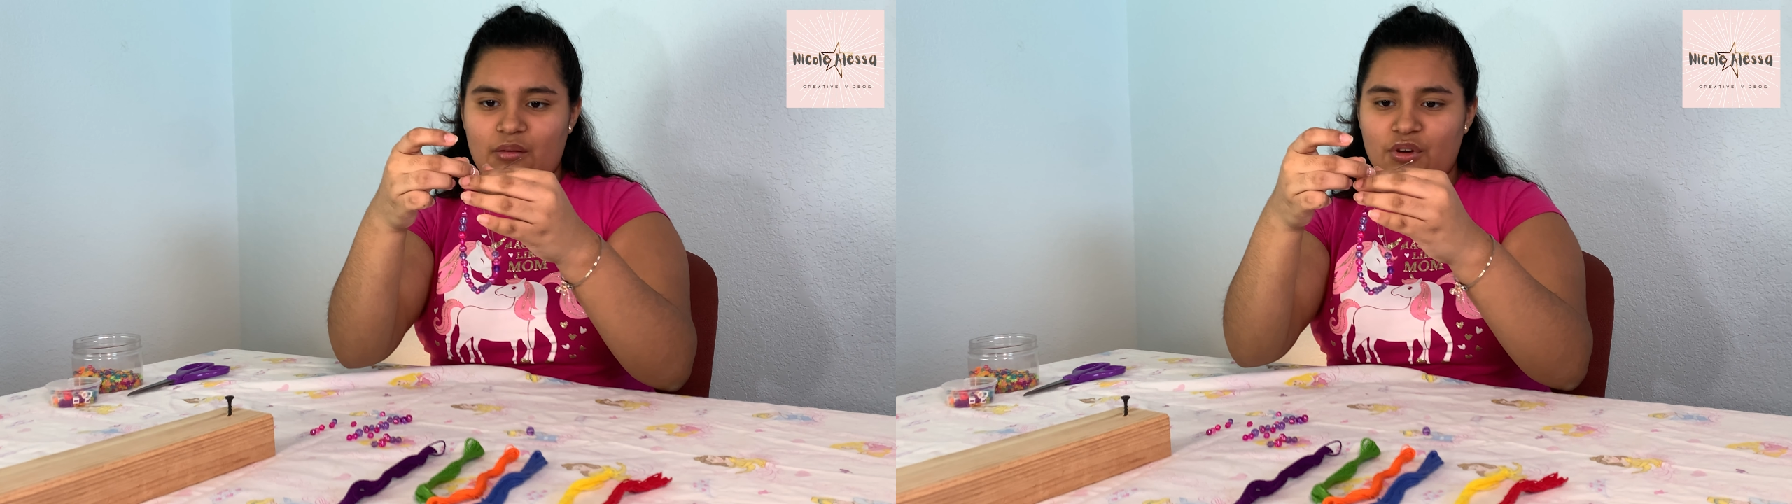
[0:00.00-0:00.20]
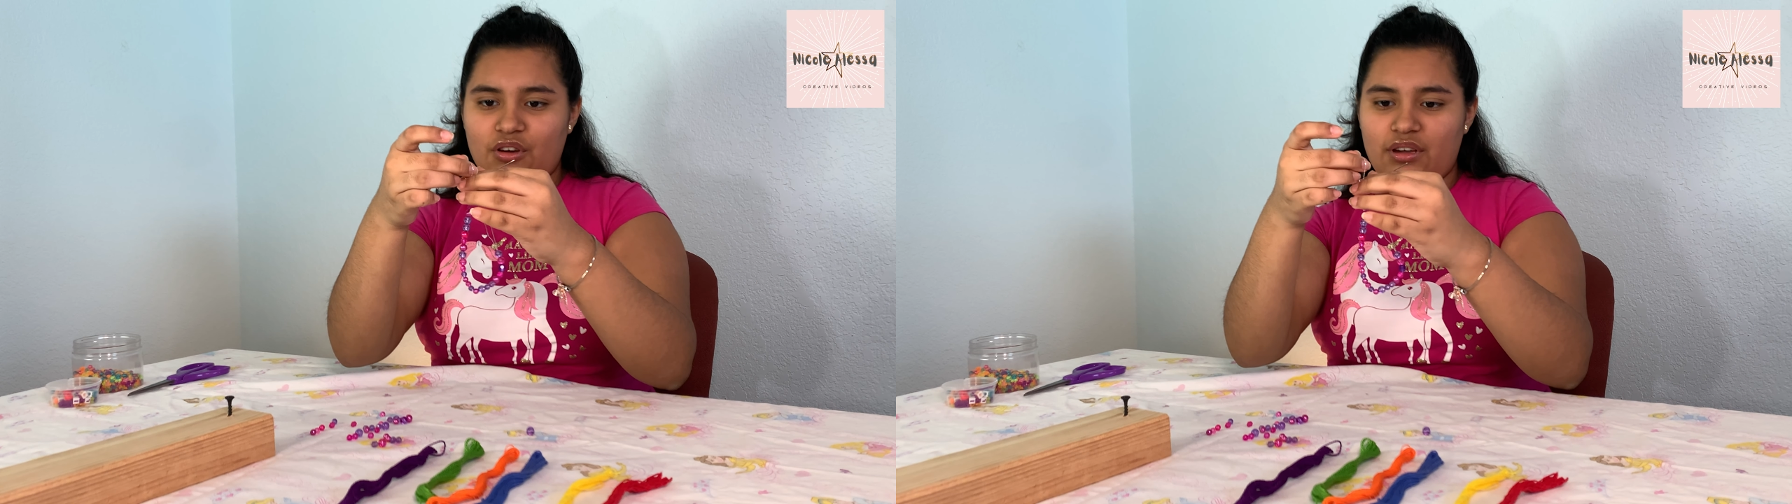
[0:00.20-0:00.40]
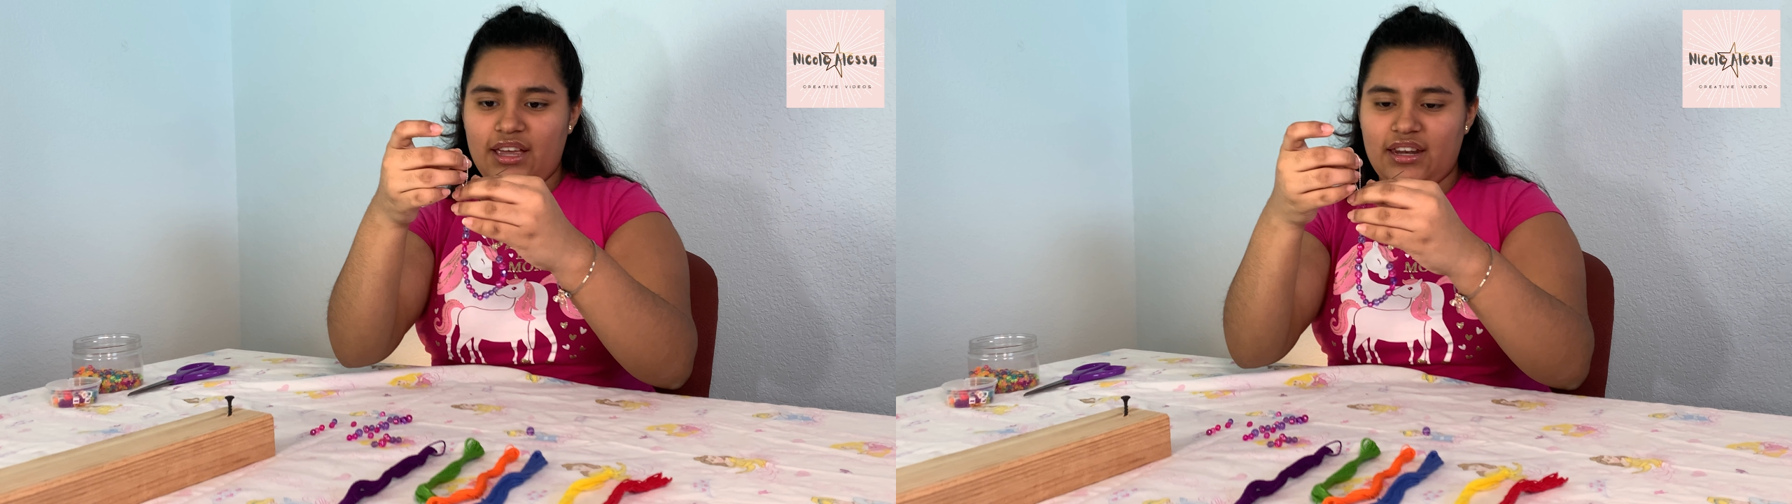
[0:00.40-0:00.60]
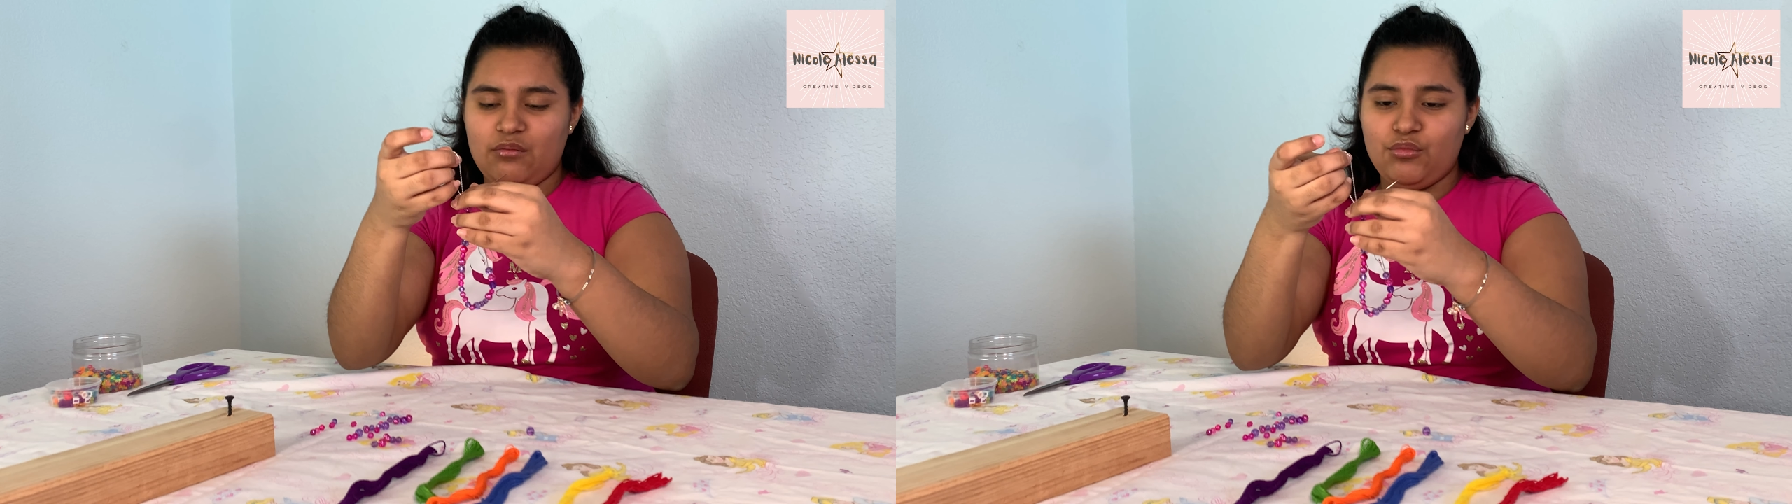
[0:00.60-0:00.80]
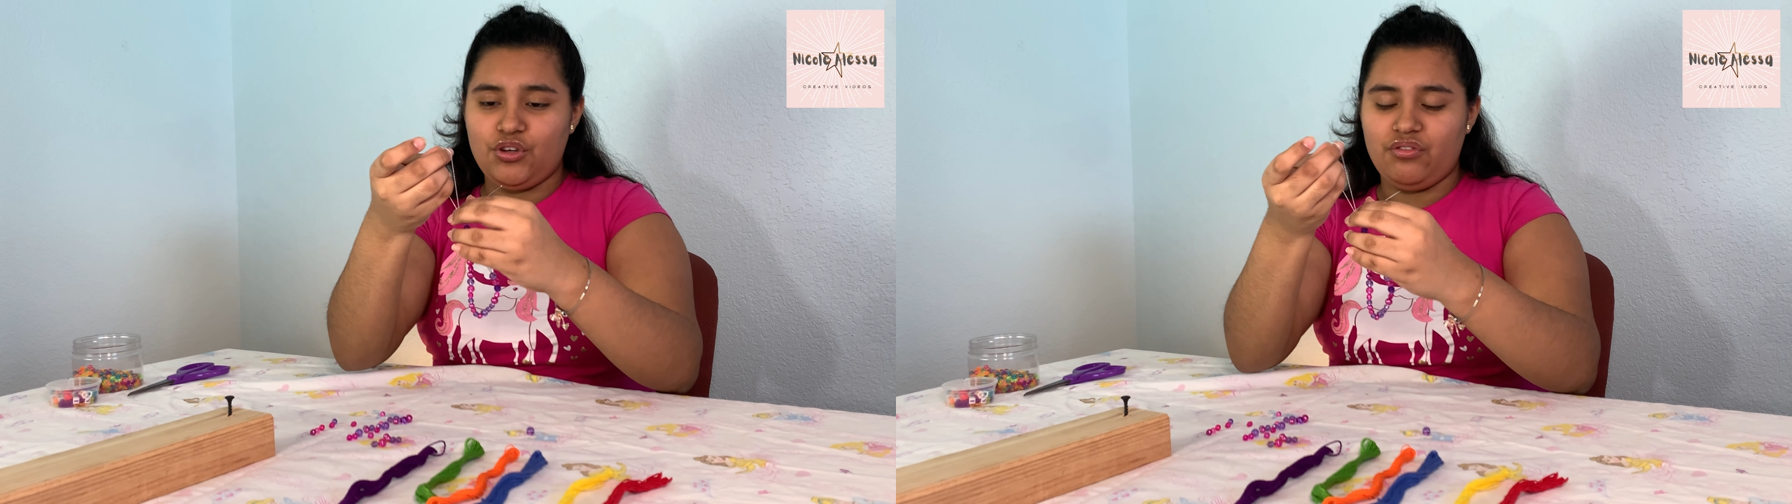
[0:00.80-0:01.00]
I'm gonna go
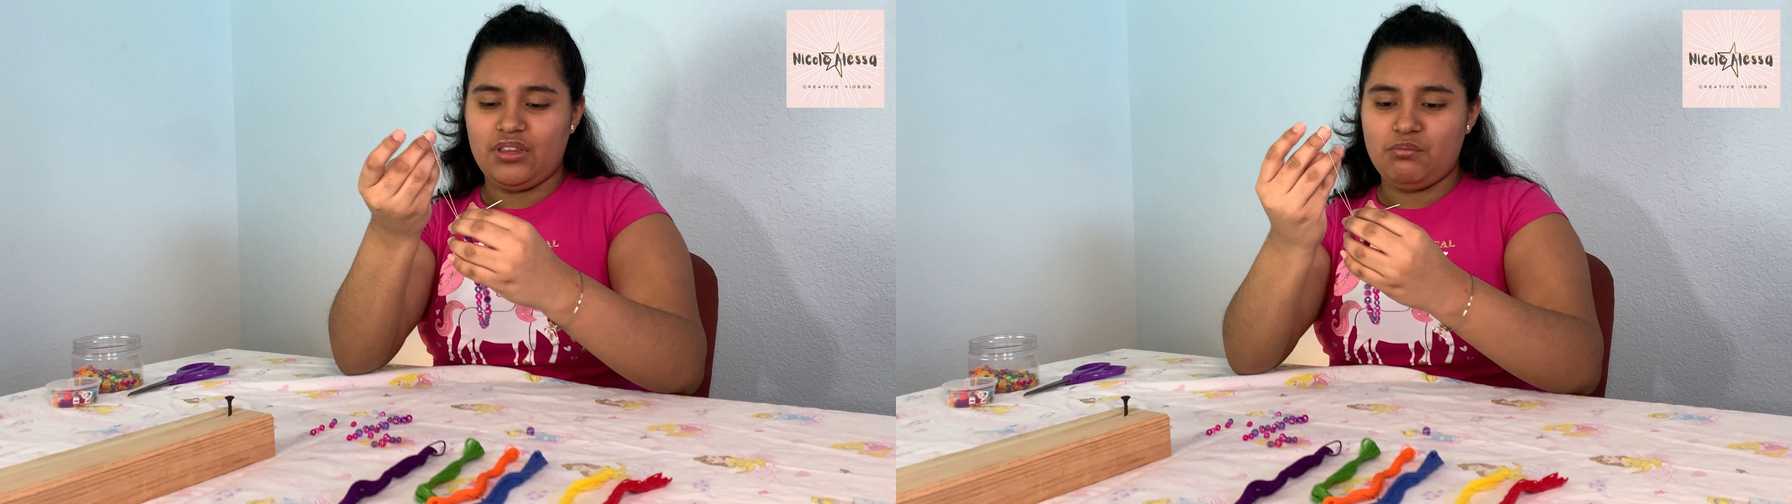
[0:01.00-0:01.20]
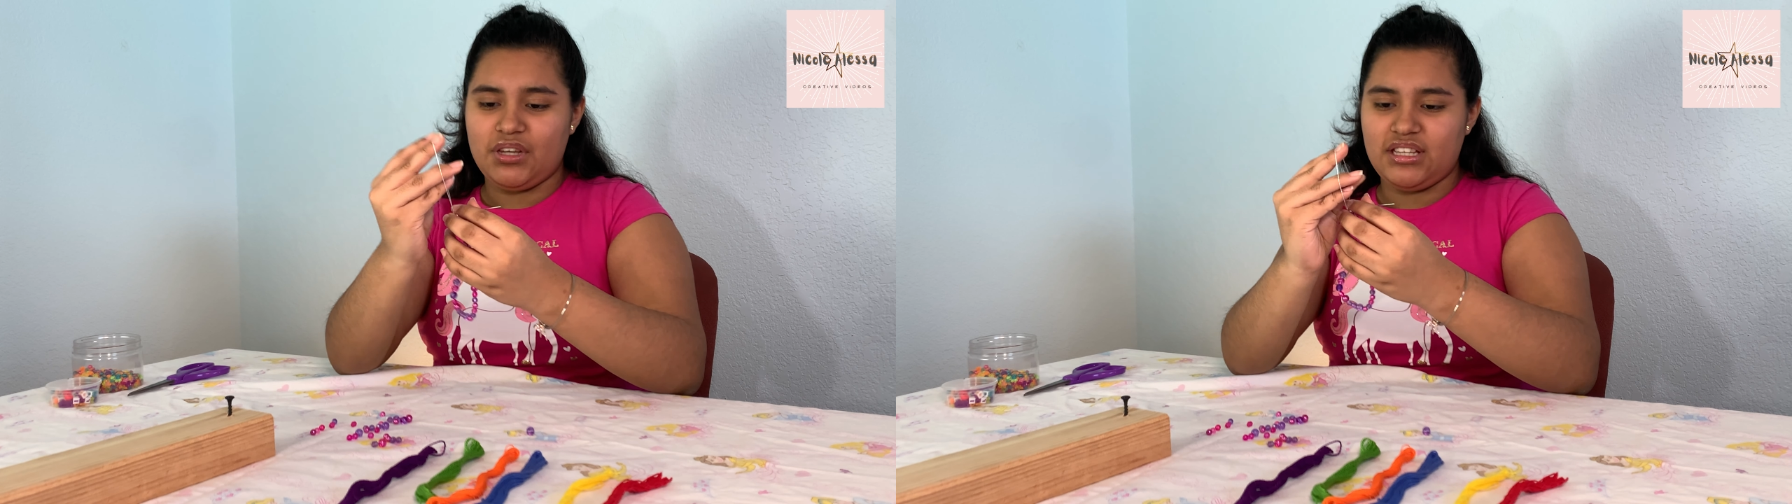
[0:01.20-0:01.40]
ahead and move the